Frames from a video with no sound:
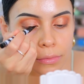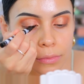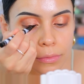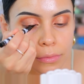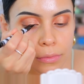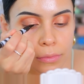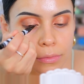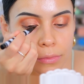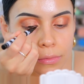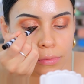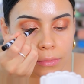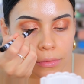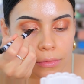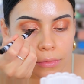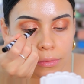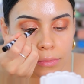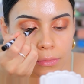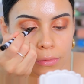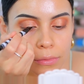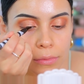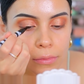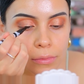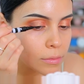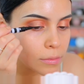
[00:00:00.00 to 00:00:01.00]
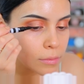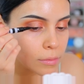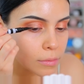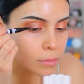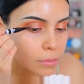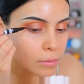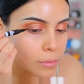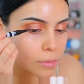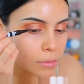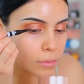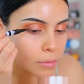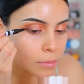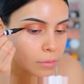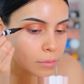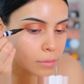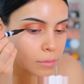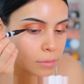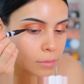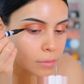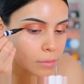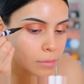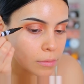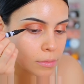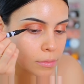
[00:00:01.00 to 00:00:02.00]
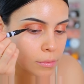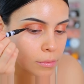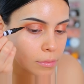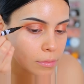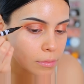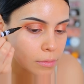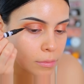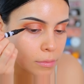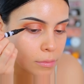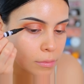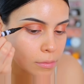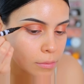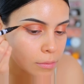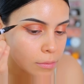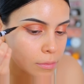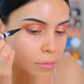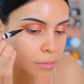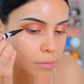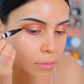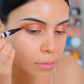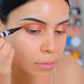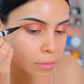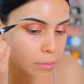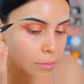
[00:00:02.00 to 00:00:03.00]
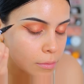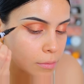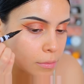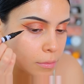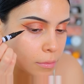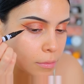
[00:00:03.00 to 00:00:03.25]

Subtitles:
(no one is talking)